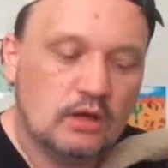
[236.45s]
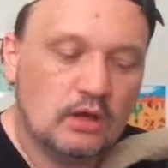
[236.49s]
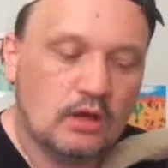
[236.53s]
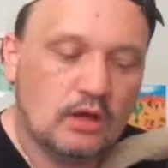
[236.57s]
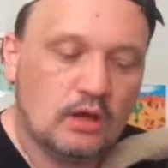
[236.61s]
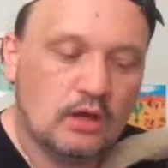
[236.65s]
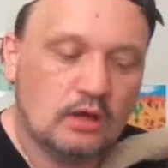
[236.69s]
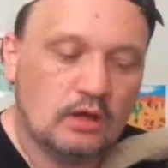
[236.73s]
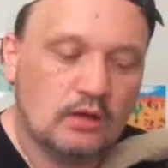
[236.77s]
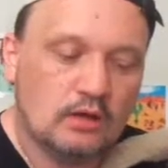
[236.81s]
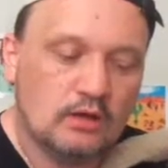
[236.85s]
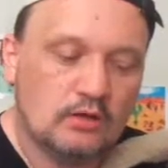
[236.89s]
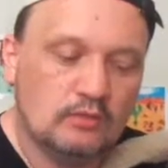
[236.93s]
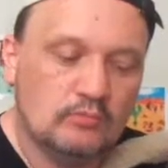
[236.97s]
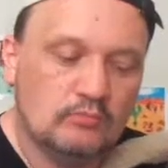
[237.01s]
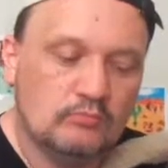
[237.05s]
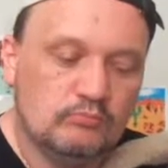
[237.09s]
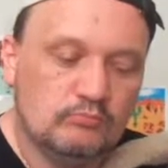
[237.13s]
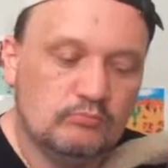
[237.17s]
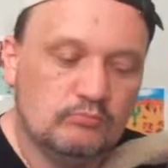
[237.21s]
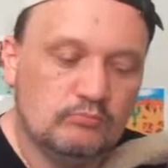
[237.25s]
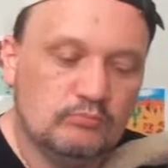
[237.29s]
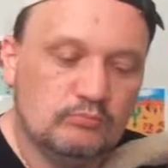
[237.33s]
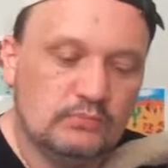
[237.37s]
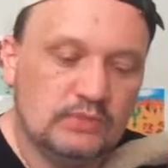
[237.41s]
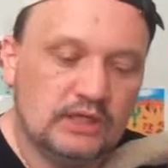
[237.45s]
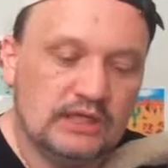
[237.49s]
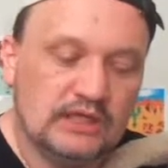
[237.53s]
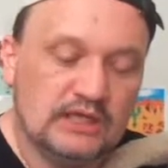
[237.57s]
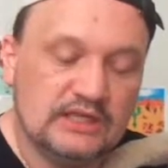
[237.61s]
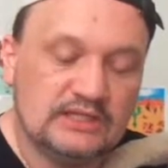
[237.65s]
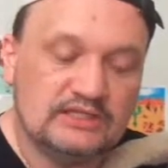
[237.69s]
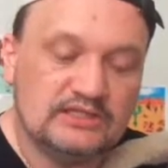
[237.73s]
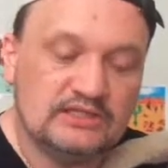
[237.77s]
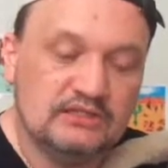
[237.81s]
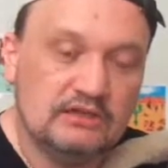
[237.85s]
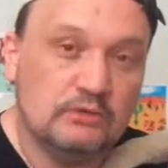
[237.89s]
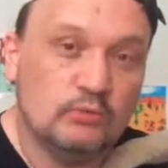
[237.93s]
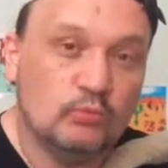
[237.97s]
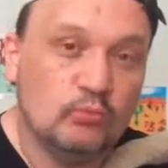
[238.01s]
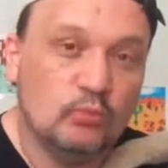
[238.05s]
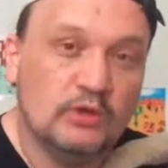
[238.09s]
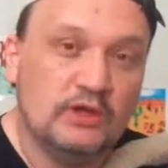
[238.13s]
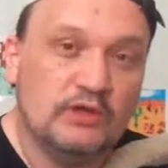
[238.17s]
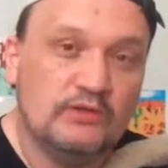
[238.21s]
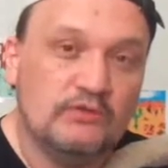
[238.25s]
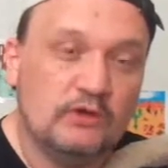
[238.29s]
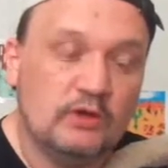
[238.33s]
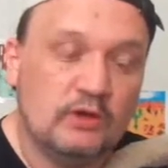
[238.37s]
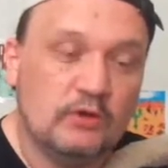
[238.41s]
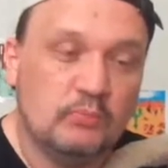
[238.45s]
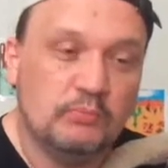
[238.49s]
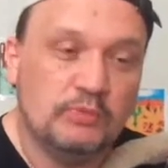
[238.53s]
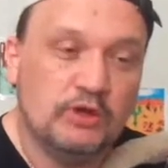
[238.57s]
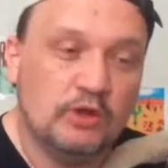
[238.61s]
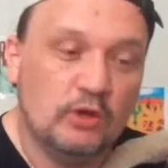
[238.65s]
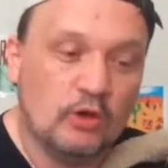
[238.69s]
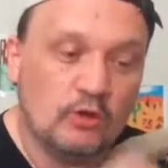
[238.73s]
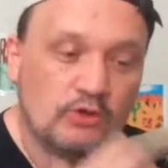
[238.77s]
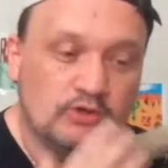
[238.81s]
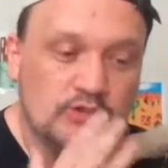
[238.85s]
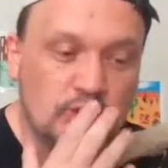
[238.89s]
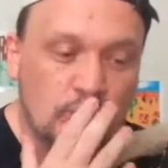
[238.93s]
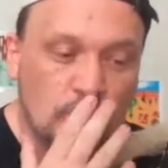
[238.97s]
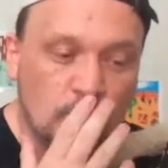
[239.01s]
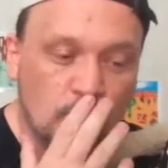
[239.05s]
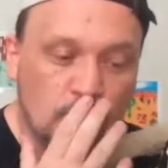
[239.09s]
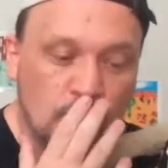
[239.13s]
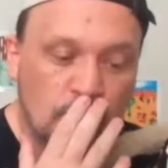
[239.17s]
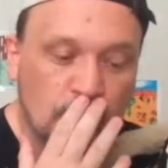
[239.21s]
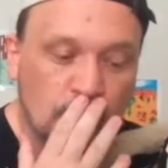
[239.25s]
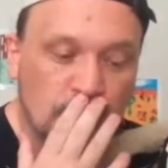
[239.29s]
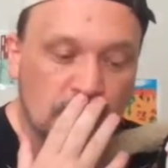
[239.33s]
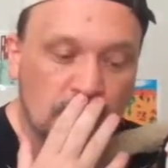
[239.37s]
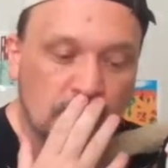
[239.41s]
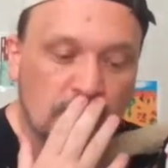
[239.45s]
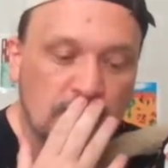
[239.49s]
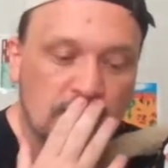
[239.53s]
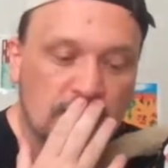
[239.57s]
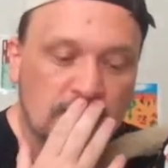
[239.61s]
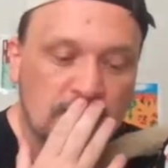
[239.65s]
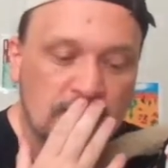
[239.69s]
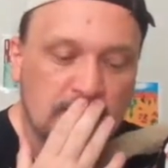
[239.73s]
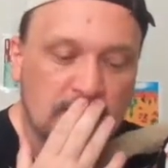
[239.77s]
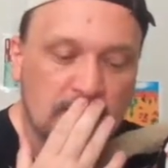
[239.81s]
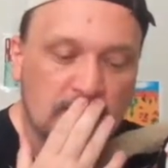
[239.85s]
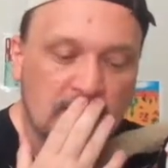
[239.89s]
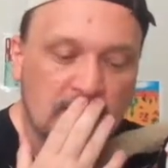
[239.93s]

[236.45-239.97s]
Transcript: it gets done with, it'll be October, and